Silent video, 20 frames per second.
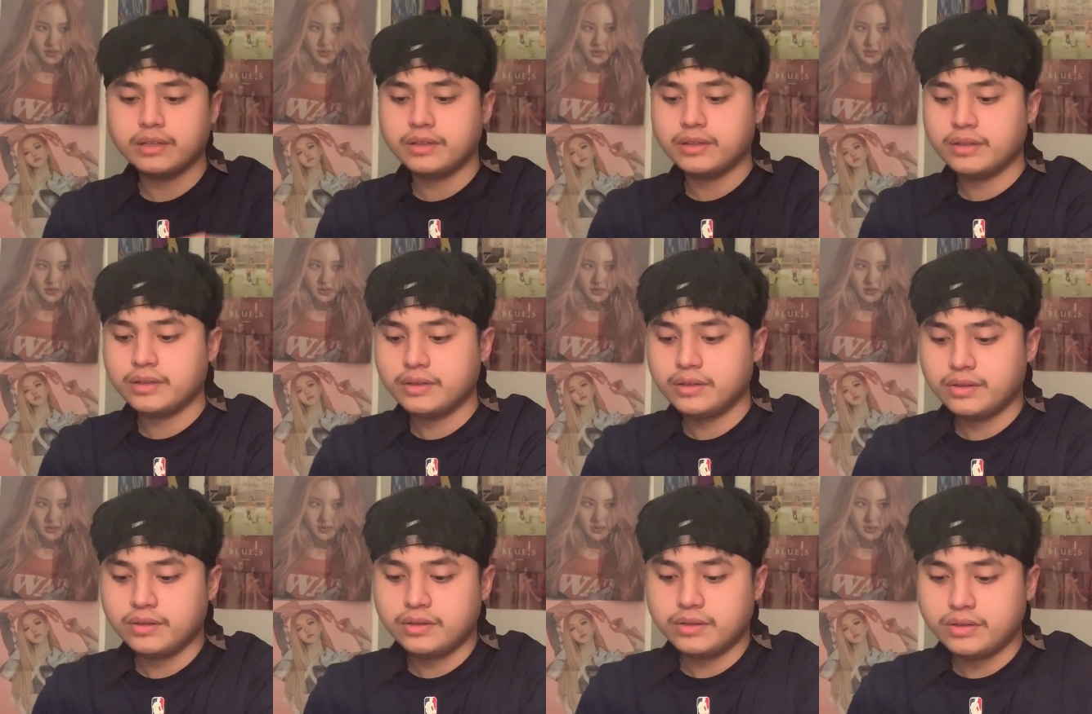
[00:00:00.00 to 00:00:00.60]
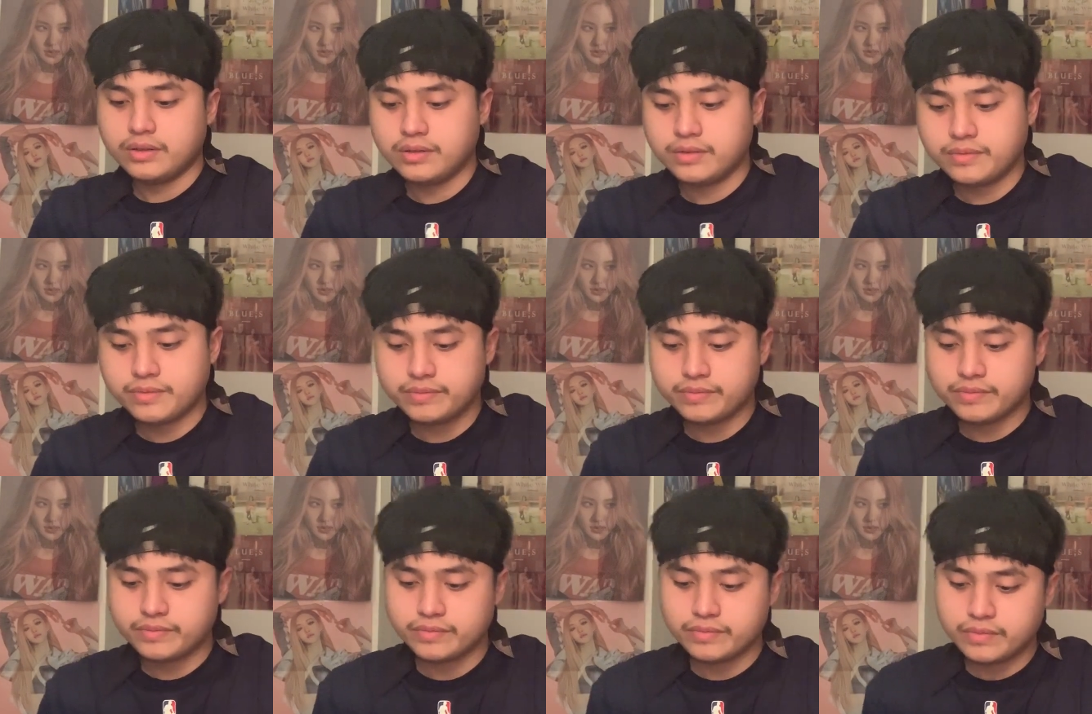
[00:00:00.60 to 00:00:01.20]

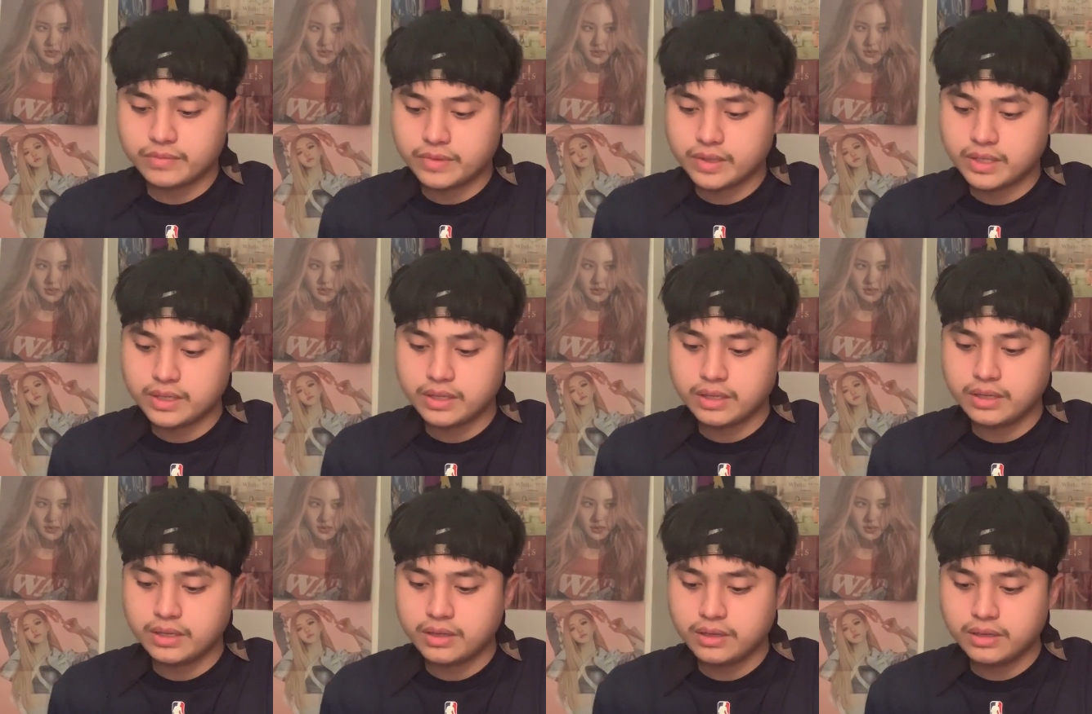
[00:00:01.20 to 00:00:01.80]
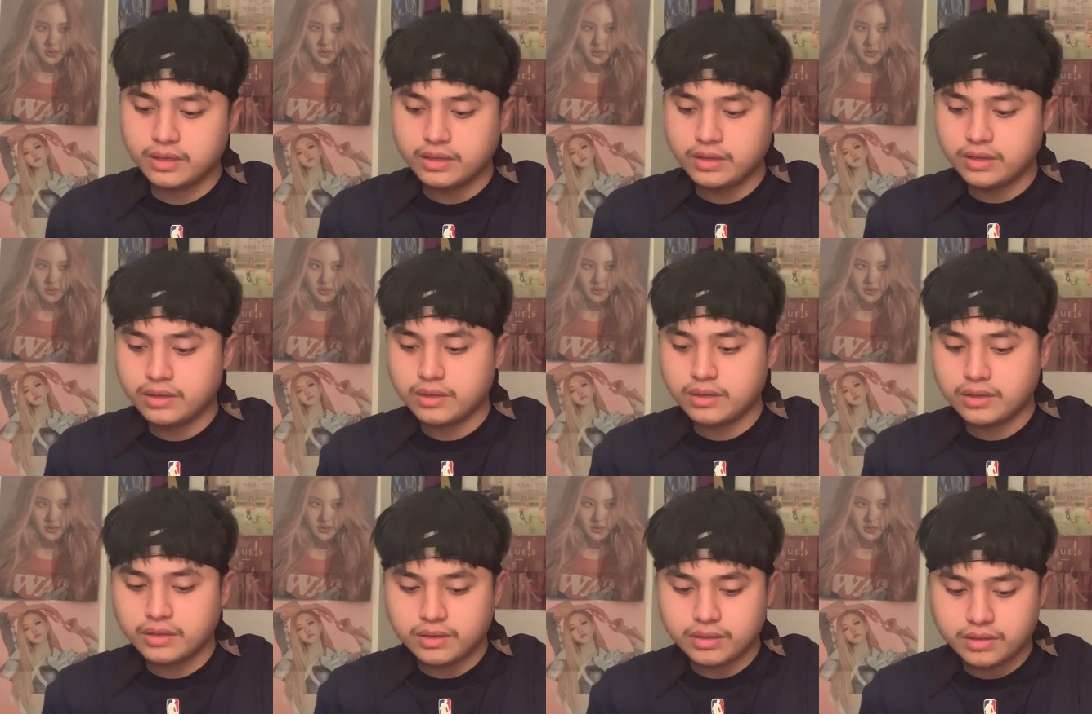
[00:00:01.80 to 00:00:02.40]

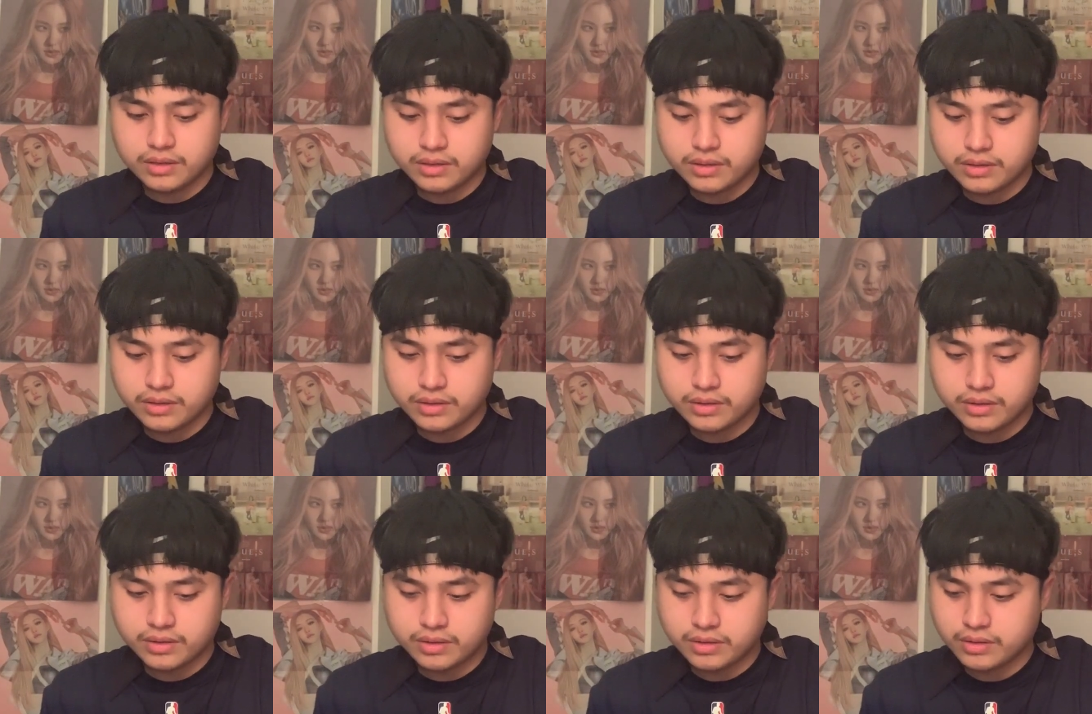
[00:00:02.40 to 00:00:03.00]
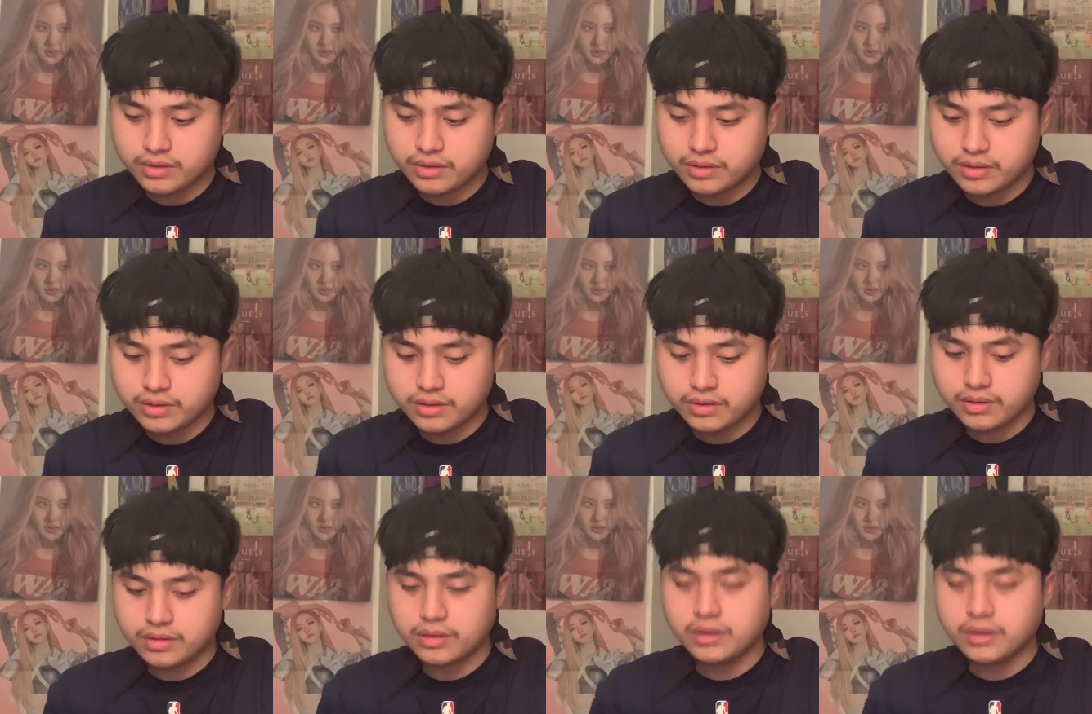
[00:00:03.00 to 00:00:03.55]
(no one is talking)